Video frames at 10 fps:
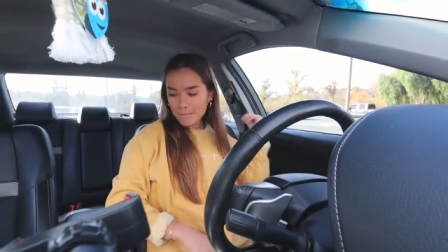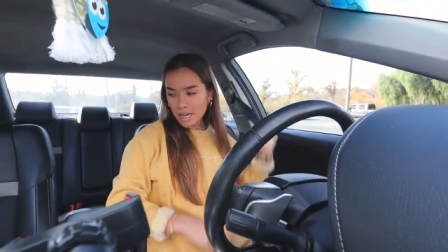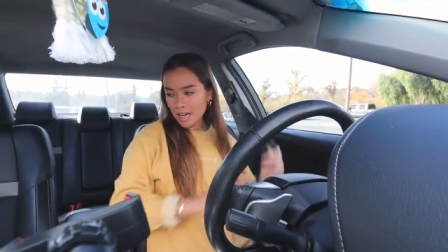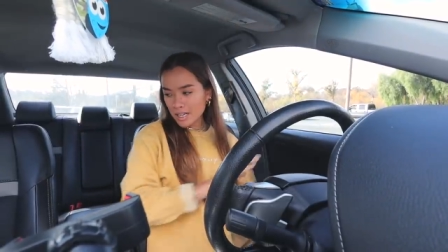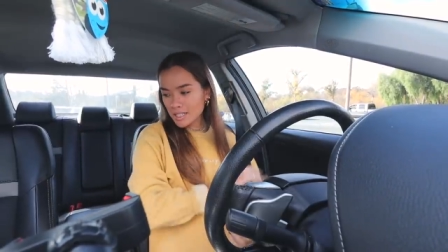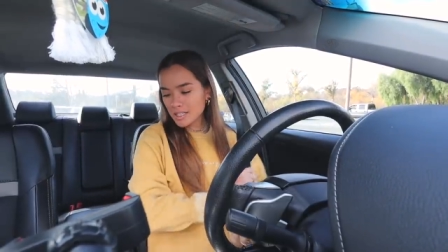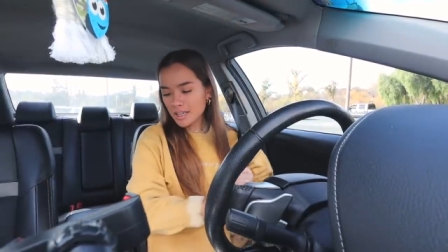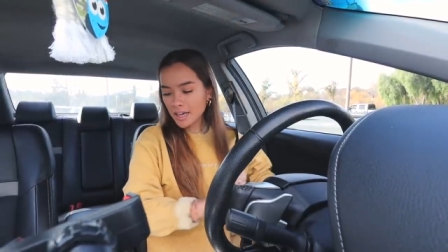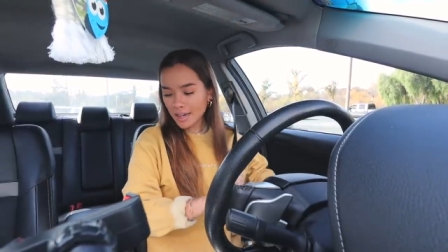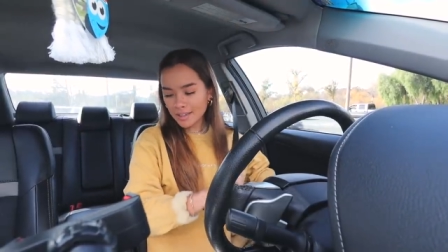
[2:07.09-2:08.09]
But
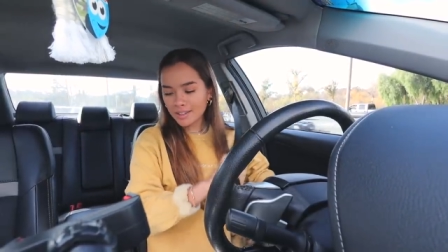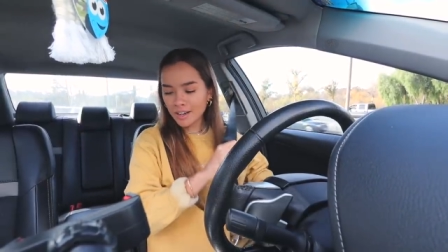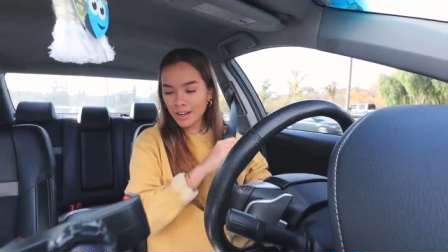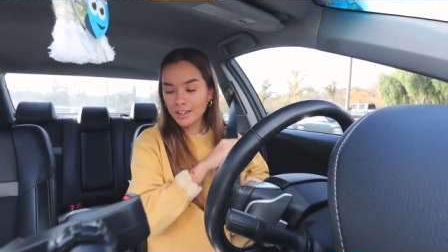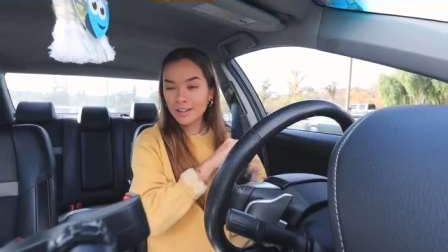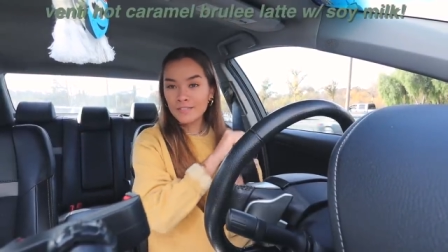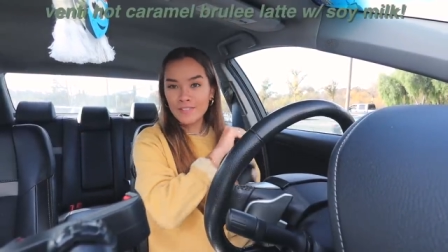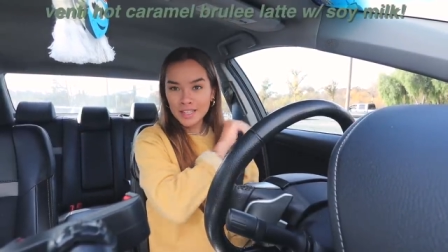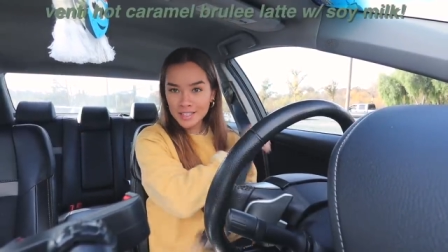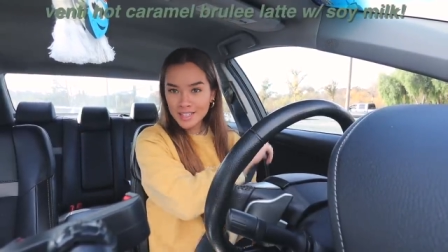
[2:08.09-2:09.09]
I got a
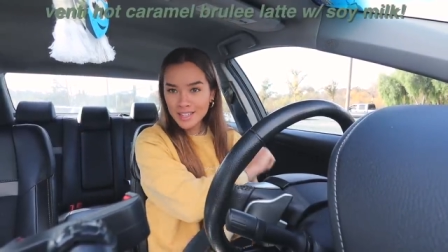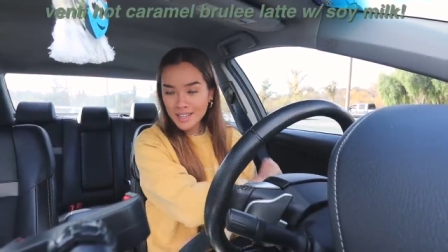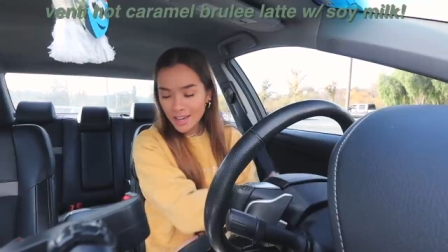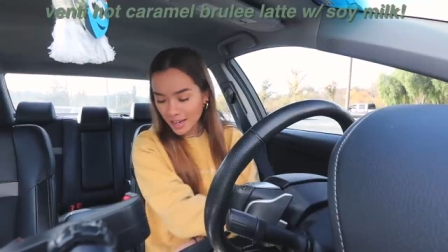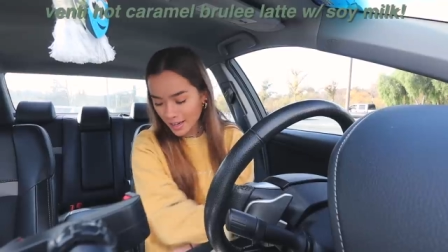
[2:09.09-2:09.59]
venti